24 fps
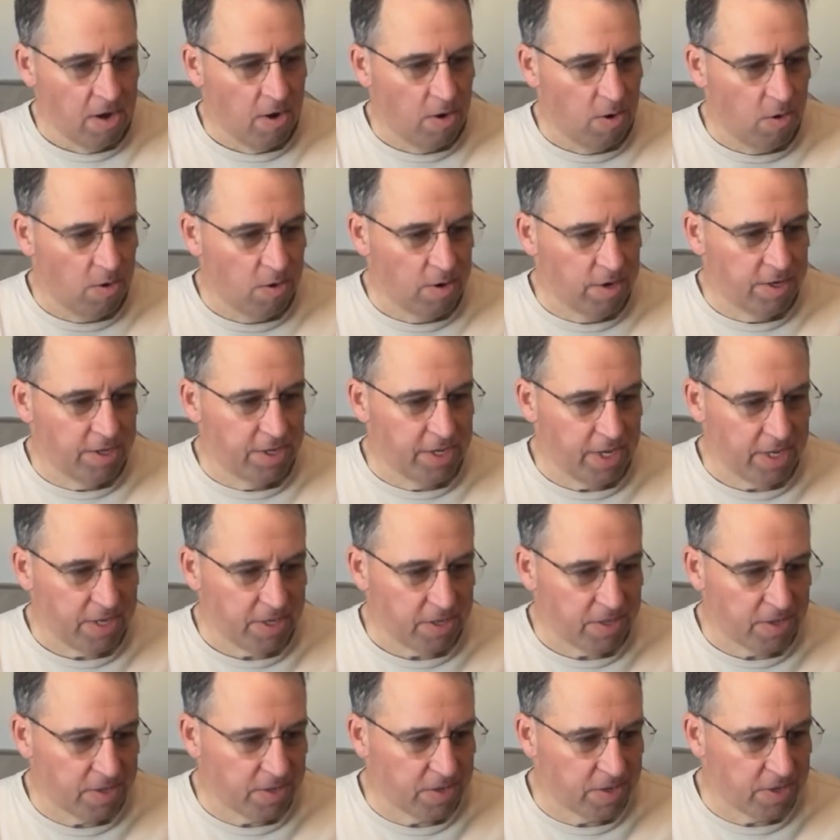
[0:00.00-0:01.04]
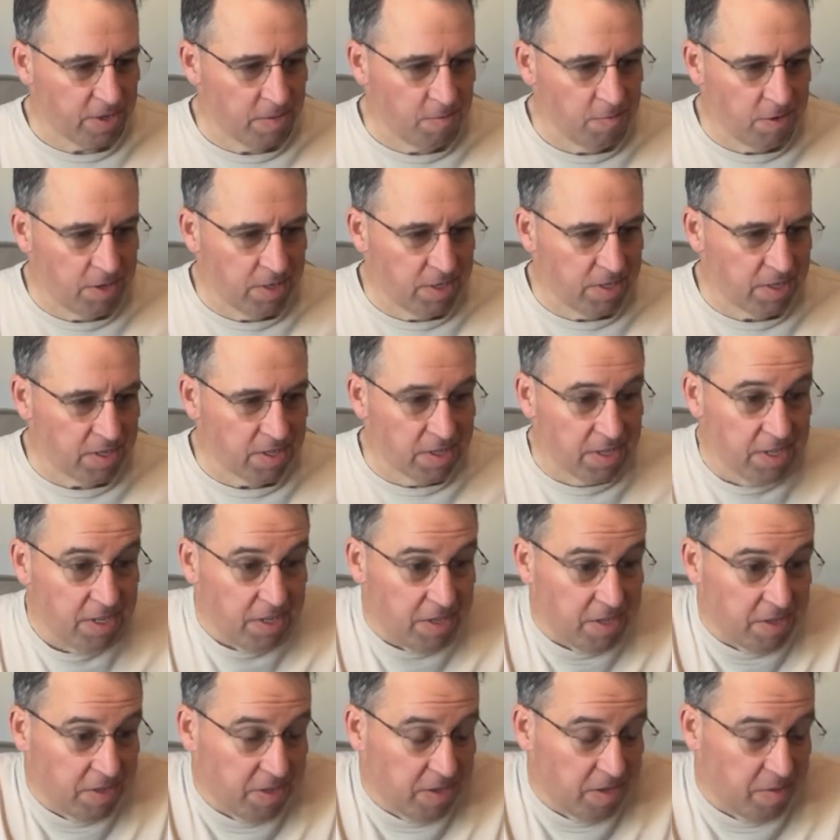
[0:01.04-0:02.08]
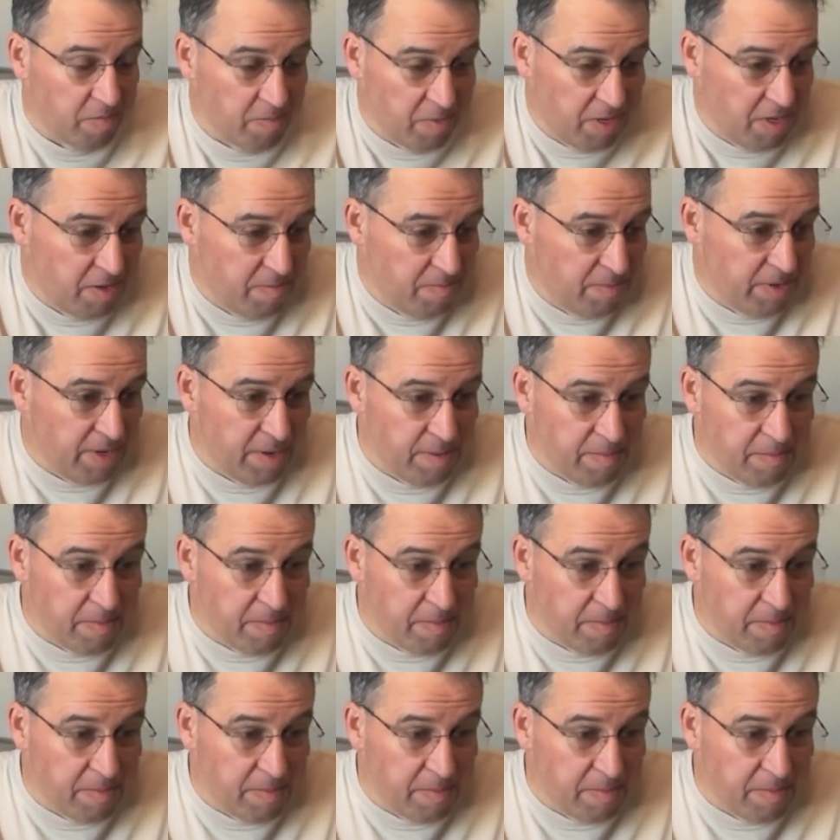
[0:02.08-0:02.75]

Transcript: or just someone to listen to me be